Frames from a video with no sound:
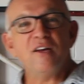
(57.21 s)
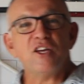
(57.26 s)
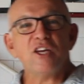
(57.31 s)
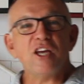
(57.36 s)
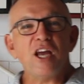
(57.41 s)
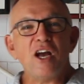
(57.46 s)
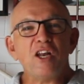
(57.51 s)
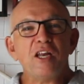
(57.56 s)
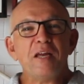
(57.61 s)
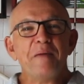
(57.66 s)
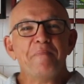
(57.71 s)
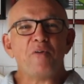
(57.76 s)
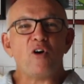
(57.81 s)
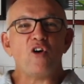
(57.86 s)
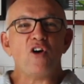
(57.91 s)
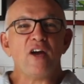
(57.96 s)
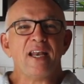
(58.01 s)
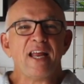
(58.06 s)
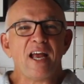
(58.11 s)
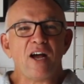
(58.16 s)
You only
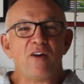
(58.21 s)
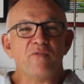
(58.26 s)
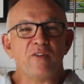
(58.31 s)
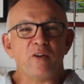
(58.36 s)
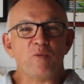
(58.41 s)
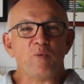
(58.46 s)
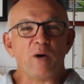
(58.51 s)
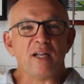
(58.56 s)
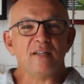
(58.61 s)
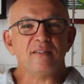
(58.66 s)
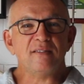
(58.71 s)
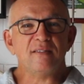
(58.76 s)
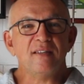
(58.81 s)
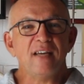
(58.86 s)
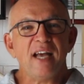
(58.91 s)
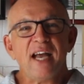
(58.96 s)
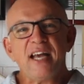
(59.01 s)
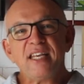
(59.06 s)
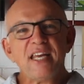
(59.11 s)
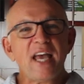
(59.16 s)
buy an Alvey
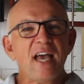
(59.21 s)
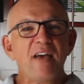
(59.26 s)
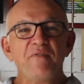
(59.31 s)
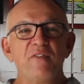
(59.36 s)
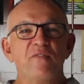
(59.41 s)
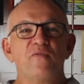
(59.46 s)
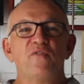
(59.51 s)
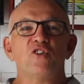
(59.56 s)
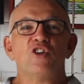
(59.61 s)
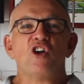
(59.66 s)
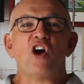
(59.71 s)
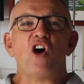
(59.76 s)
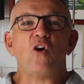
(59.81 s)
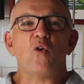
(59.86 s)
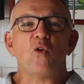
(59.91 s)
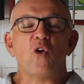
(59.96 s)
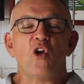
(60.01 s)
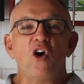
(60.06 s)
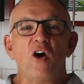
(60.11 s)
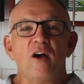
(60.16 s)
once and you have it for your
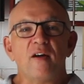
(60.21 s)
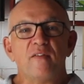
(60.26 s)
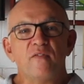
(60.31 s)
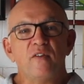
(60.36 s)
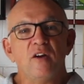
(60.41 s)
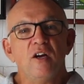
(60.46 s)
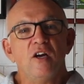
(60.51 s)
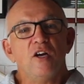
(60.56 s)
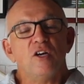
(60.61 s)
whole life.